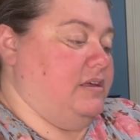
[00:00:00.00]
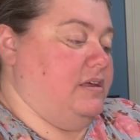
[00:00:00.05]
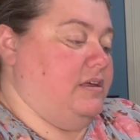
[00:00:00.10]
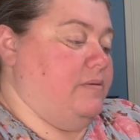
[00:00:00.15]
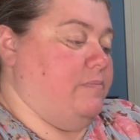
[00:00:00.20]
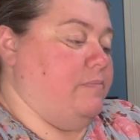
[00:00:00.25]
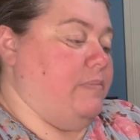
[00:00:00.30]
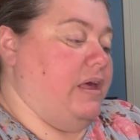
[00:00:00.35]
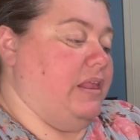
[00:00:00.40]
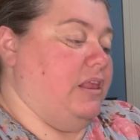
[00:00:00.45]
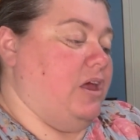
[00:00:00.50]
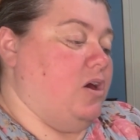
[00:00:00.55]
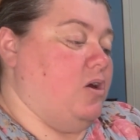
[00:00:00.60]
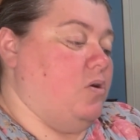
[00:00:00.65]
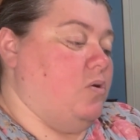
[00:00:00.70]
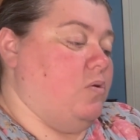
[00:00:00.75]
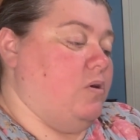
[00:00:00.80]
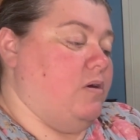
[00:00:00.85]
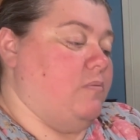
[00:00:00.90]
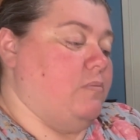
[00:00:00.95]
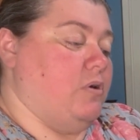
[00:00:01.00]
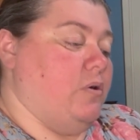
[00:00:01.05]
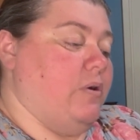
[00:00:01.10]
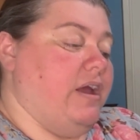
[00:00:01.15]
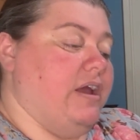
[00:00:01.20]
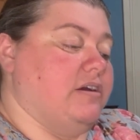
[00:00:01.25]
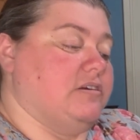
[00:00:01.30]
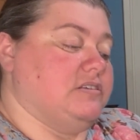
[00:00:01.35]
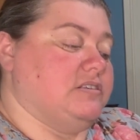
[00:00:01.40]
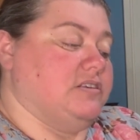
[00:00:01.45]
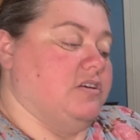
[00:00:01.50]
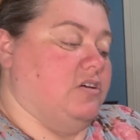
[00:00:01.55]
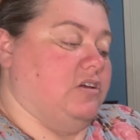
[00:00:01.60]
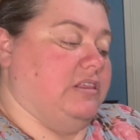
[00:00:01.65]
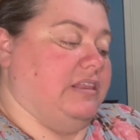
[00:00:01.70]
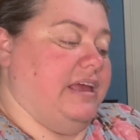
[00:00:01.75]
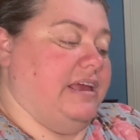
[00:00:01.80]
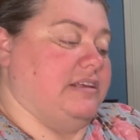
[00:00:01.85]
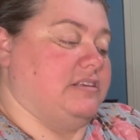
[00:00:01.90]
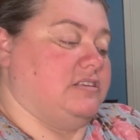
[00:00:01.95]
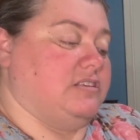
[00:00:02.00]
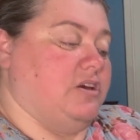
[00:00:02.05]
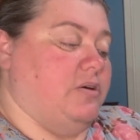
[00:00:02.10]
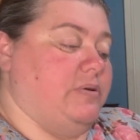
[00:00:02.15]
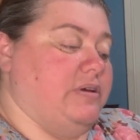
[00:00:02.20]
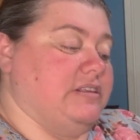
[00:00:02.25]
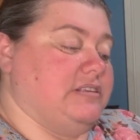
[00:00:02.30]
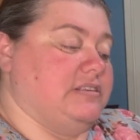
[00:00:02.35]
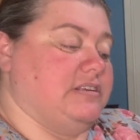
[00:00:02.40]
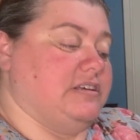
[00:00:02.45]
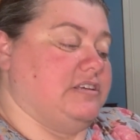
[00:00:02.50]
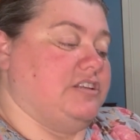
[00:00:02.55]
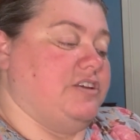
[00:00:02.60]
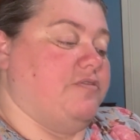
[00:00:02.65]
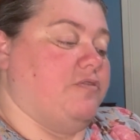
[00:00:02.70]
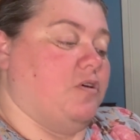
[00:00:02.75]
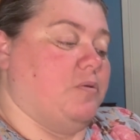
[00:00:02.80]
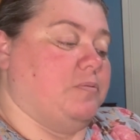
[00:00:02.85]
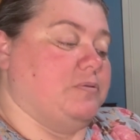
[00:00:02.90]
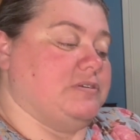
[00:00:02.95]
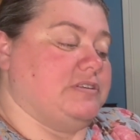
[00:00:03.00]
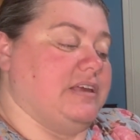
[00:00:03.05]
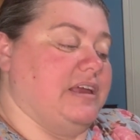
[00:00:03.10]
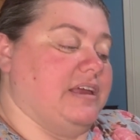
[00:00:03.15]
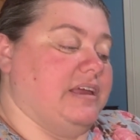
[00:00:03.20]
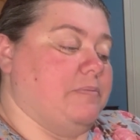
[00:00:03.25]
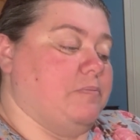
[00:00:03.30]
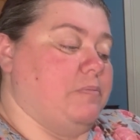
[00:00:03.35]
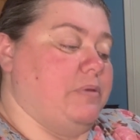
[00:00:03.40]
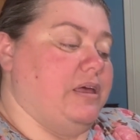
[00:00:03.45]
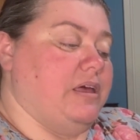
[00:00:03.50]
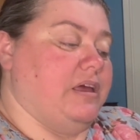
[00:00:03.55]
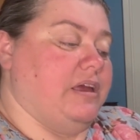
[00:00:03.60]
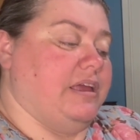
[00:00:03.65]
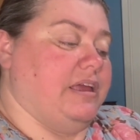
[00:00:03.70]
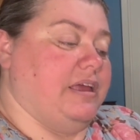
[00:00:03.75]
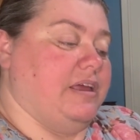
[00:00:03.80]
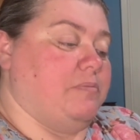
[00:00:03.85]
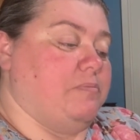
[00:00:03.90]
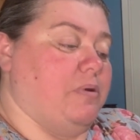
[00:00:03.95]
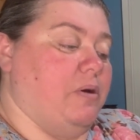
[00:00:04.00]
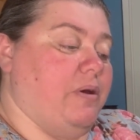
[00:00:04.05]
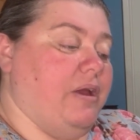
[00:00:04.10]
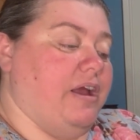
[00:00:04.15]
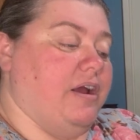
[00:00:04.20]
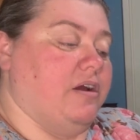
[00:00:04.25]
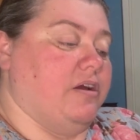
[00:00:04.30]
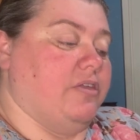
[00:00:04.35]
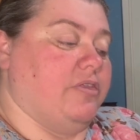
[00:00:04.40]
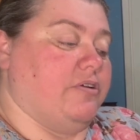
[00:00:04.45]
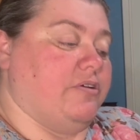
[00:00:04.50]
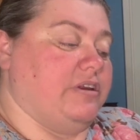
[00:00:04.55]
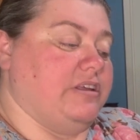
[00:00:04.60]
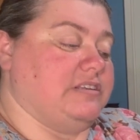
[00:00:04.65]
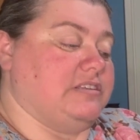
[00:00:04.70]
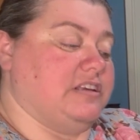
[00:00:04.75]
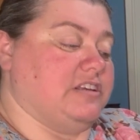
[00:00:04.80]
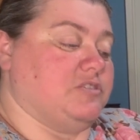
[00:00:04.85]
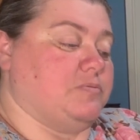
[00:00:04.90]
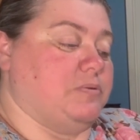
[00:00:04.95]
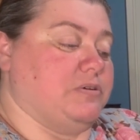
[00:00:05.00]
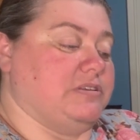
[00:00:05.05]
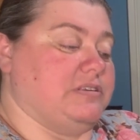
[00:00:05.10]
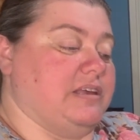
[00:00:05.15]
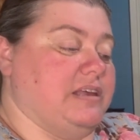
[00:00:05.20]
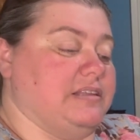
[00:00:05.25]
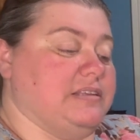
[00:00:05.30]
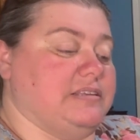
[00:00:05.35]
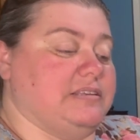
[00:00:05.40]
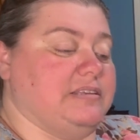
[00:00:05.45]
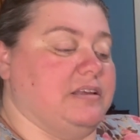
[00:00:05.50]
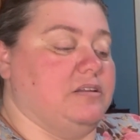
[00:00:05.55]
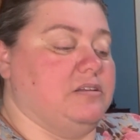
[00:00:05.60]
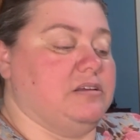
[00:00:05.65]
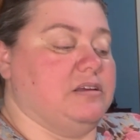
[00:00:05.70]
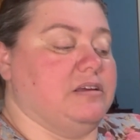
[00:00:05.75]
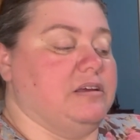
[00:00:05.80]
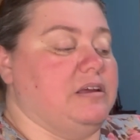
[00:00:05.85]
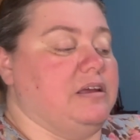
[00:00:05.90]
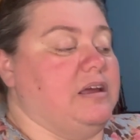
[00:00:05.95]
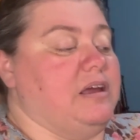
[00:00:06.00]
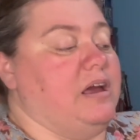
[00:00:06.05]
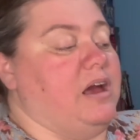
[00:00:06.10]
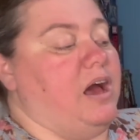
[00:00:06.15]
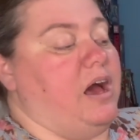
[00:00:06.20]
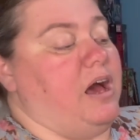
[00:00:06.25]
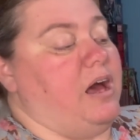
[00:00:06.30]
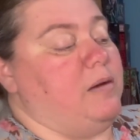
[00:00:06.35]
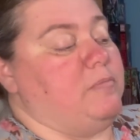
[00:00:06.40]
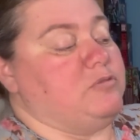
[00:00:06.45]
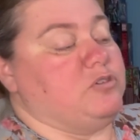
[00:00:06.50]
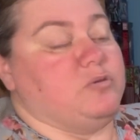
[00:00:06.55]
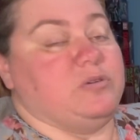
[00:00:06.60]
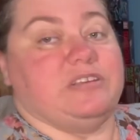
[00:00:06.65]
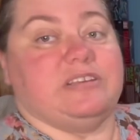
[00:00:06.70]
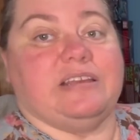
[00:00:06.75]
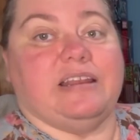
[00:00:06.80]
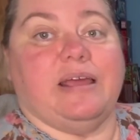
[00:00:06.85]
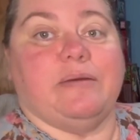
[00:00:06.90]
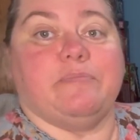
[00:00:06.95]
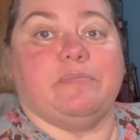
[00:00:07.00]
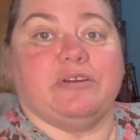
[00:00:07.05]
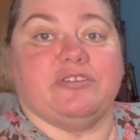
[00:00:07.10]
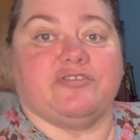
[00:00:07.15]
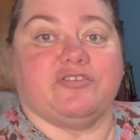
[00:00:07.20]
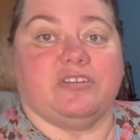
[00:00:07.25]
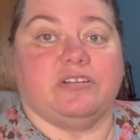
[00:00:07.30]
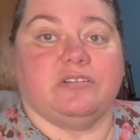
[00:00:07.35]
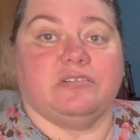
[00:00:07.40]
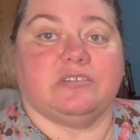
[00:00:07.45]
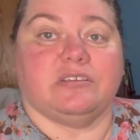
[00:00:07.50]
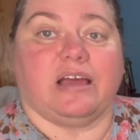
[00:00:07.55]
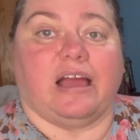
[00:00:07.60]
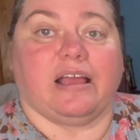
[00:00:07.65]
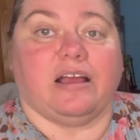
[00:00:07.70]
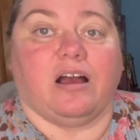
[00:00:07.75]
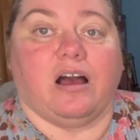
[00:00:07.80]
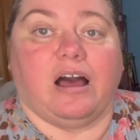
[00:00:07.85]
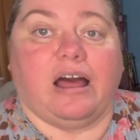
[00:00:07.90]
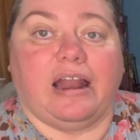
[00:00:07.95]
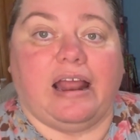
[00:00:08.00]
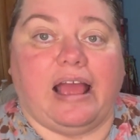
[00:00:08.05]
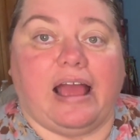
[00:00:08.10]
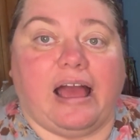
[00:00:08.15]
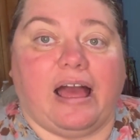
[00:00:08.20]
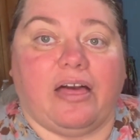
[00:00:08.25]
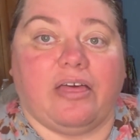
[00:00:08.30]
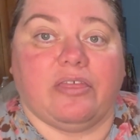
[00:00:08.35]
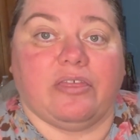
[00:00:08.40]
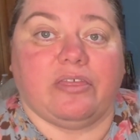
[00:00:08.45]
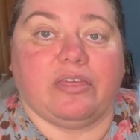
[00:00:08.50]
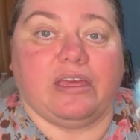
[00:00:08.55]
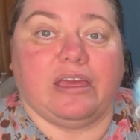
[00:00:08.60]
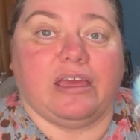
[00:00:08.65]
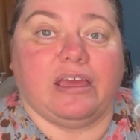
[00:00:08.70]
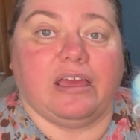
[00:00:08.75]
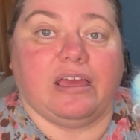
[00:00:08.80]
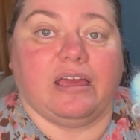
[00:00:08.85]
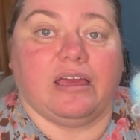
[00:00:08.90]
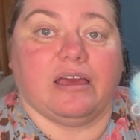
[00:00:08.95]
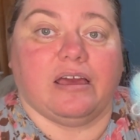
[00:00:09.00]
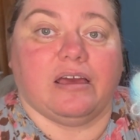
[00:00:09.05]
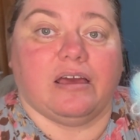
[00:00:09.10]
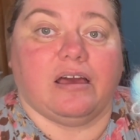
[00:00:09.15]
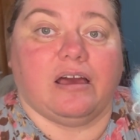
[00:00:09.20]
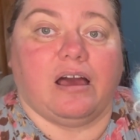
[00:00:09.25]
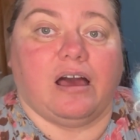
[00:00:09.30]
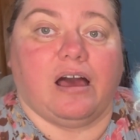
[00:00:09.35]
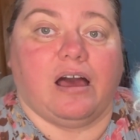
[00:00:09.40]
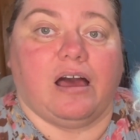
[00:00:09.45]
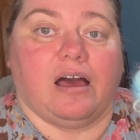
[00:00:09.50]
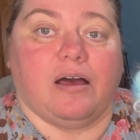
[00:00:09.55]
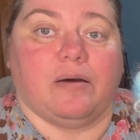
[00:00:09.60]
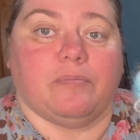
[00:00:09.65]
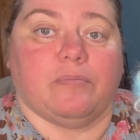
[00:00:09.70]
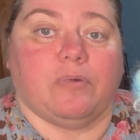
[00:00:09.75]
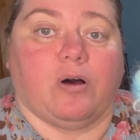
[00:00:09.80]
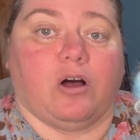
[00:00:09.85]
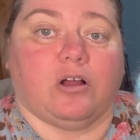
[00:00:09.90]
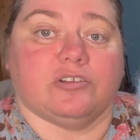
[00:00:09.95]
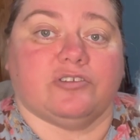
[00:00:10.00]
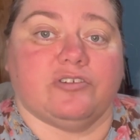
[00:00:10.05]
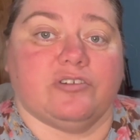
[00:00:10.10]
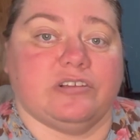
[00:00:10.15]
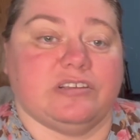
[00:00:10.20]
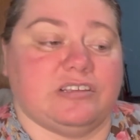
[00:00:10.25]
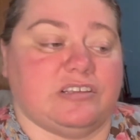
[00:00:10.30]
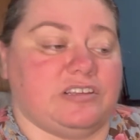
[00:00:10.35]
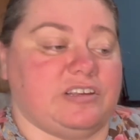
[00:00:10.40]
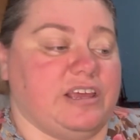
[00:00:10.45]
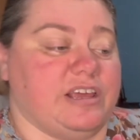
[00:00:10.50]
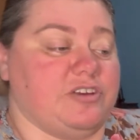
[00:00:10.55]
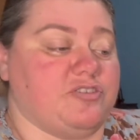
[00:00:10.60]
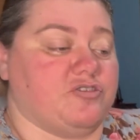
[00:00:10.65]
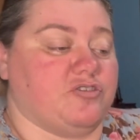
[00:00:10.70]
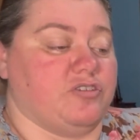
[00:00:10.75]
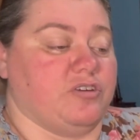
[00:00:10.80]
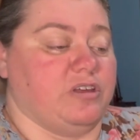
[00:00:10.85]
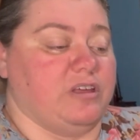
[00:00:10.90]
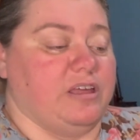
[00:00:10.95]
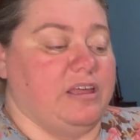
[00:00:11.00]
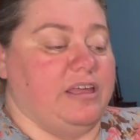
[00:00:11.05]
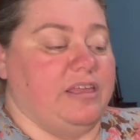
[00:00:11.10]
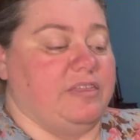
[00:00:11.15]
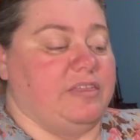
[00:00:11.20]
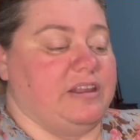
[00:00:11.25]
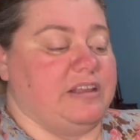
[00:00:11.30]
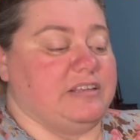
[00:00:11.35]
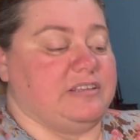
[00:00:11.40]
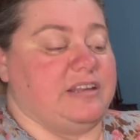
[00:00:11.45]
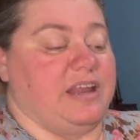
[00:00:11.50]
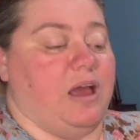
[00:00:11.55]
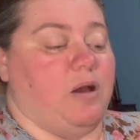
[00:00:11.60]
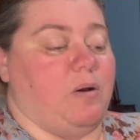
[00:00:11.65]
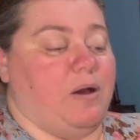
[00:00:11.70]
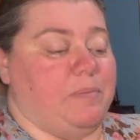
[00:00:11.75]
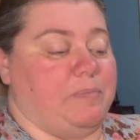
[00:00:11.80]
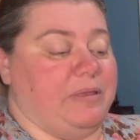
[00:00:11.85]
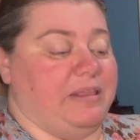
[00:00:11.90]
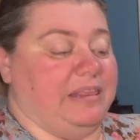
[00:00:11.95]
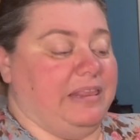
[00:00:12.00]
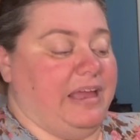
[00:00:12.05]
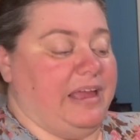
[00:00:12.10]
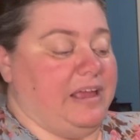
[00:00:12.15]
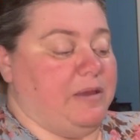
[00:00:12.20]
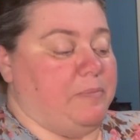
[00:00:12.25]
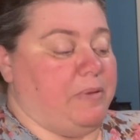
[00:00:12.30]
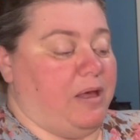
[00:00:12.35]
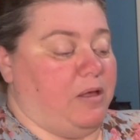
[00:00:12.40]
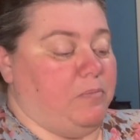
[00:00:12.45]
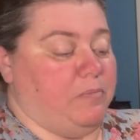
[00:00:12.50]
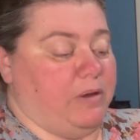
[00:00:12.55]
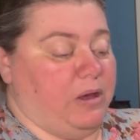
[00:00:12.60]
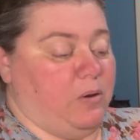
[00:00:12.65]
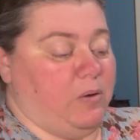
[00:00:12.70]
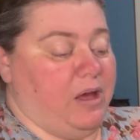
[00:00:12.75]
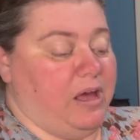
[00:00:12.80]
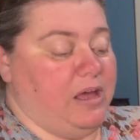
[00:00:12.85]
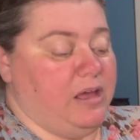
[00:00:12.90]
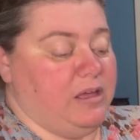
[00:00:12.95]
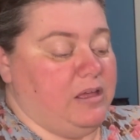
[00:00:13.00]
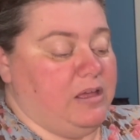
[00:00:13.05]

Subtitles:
mellow mohair silk lace. So it's 64% kid mohair, 36% silk. Twisted Ambitions I got at the Altered Stitch that is now up in Lake Balboa.